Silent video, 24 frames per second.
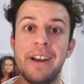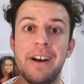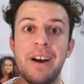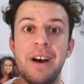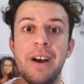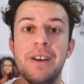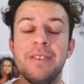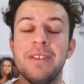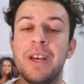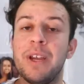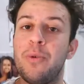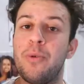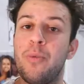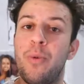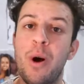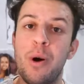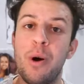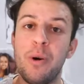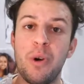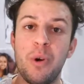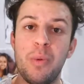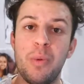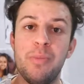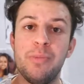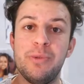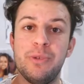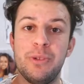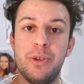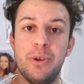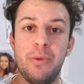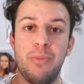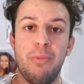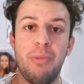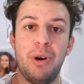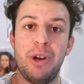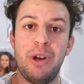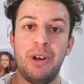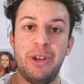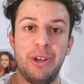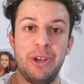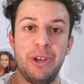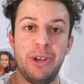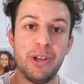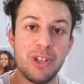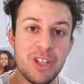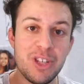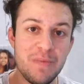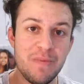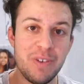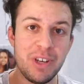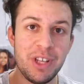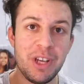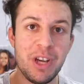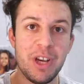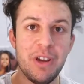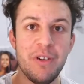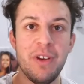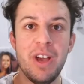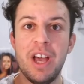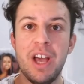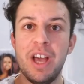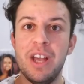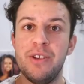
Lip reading: guys, and welcome to my new YouTube video.